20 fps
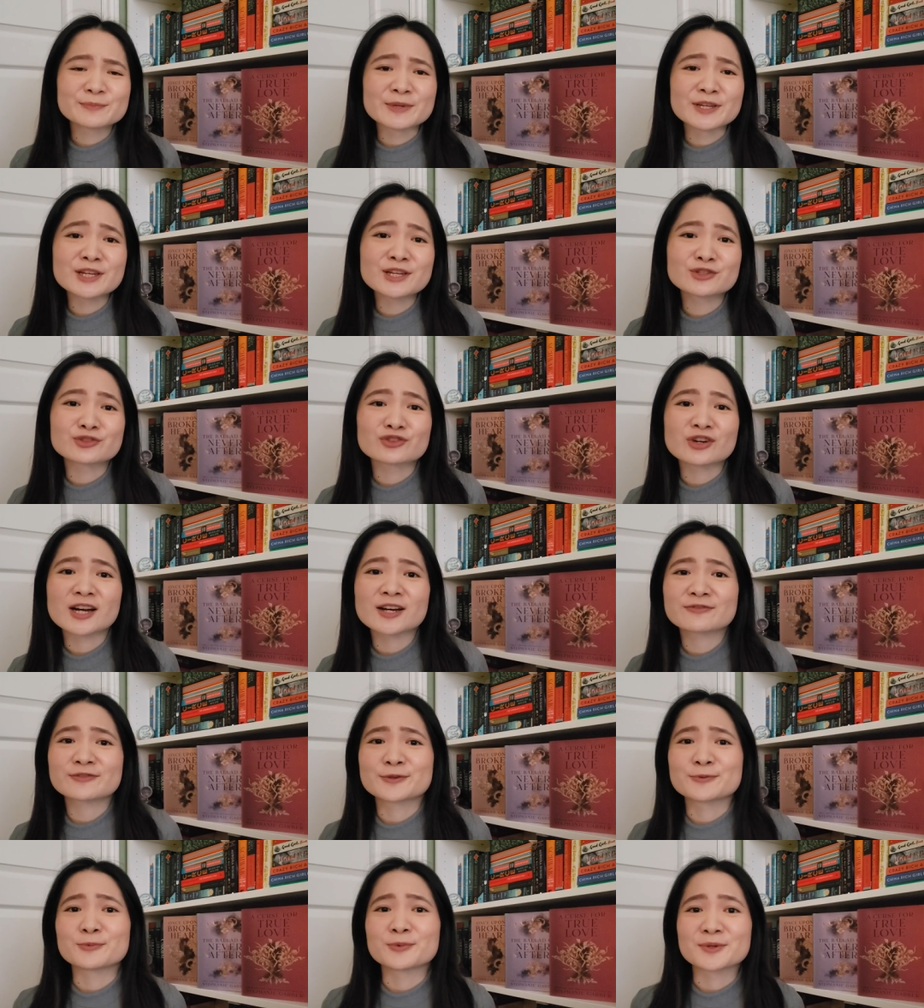being dragged
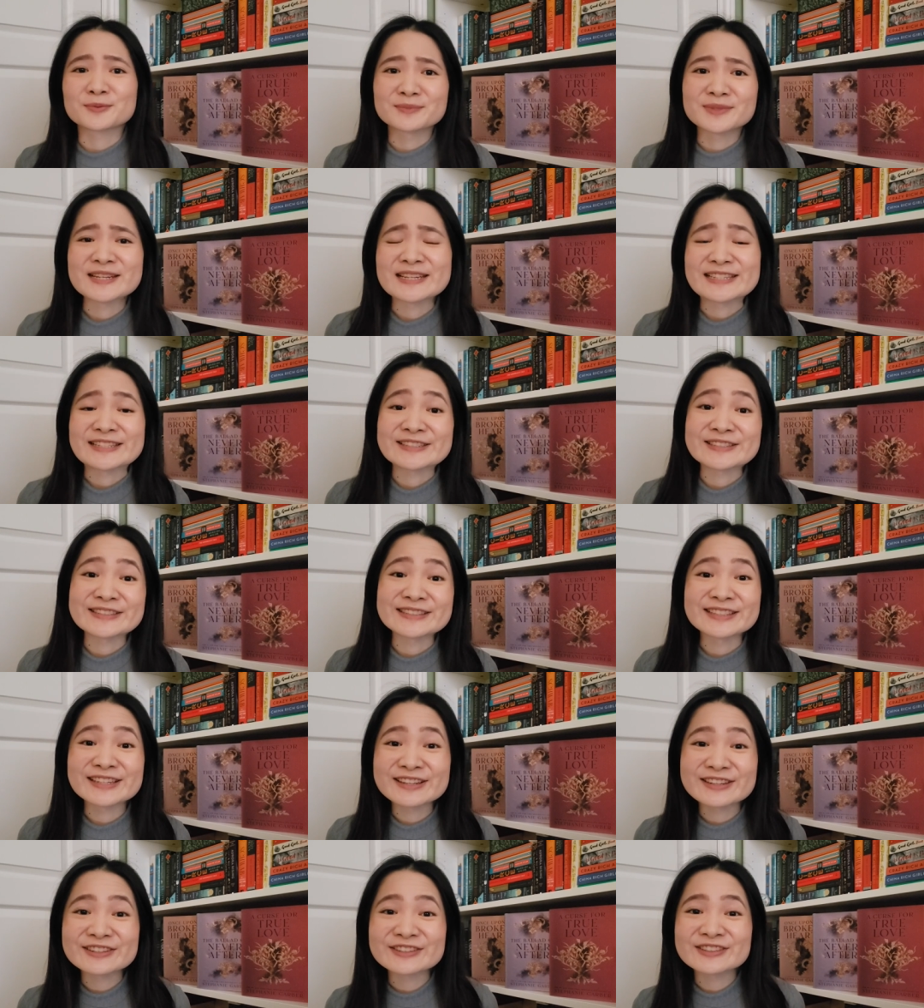from one place to
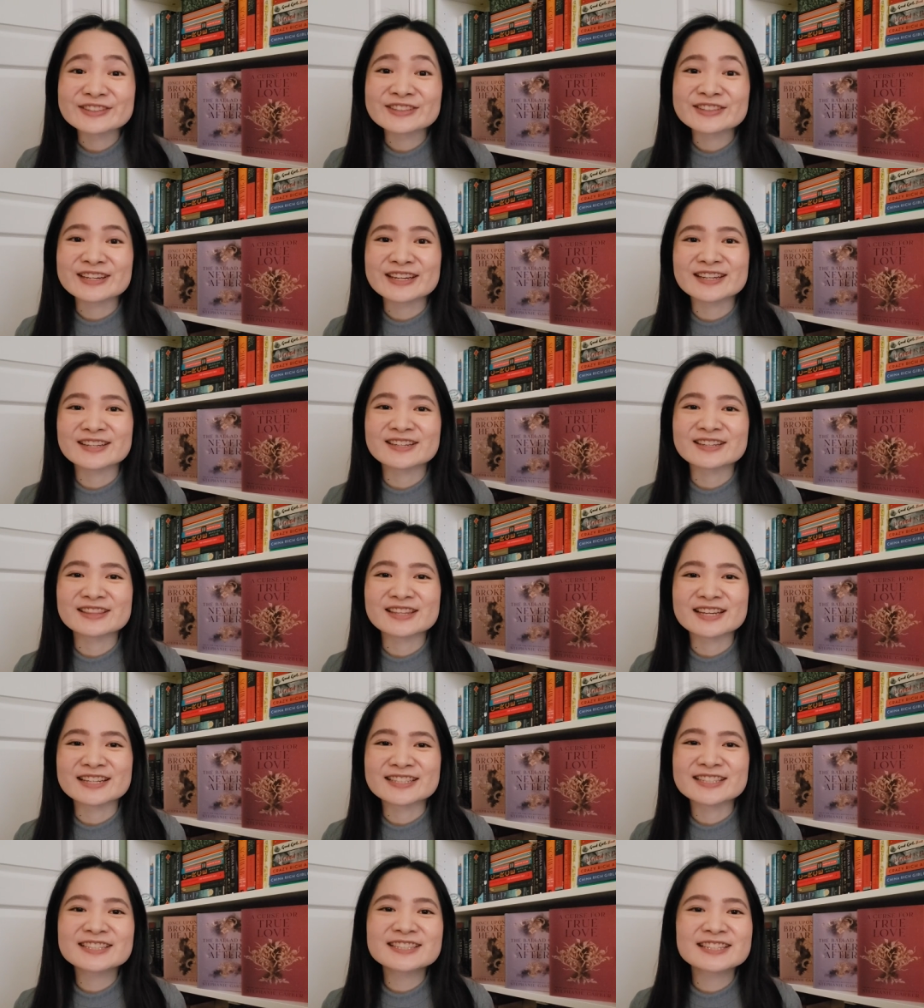another, and
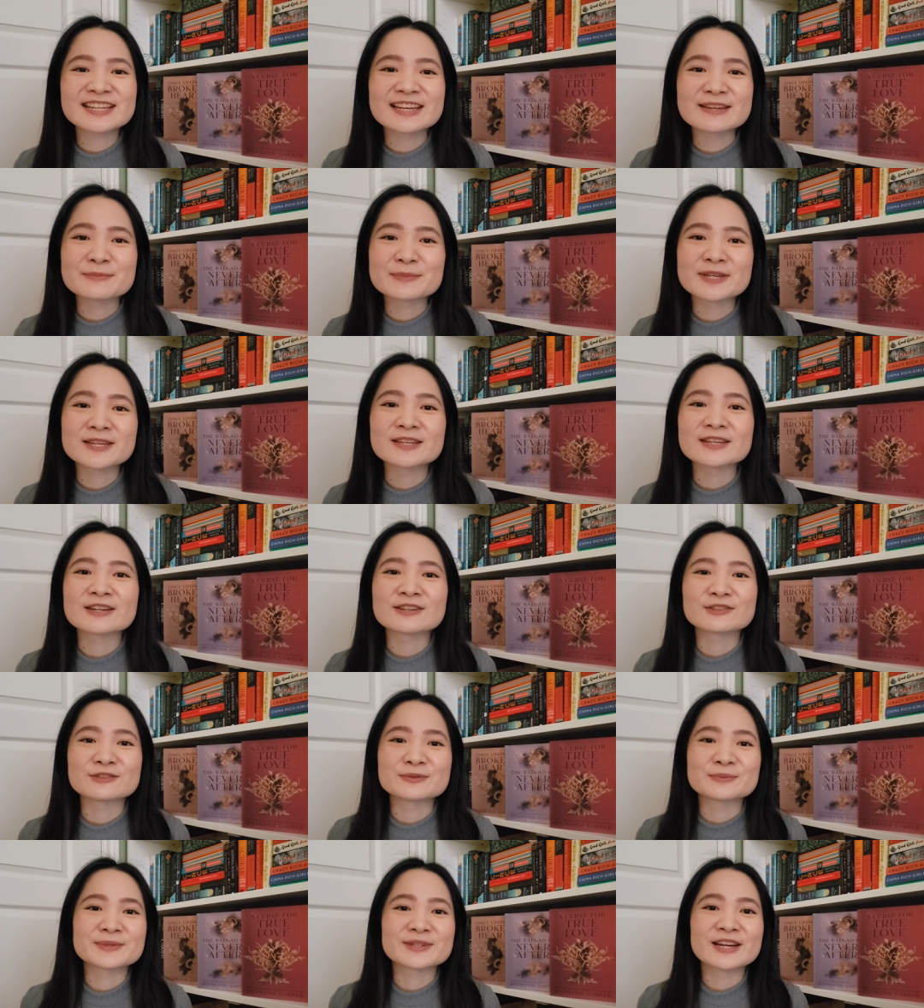that did take me a
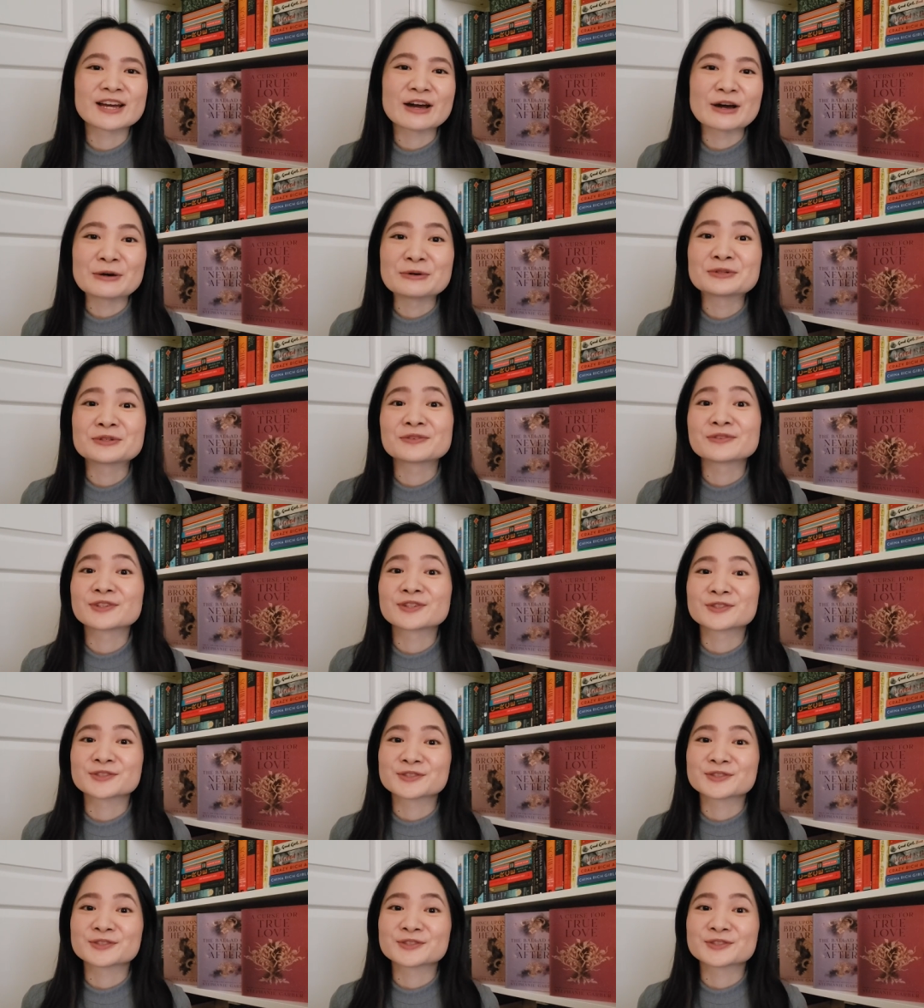little bit out of her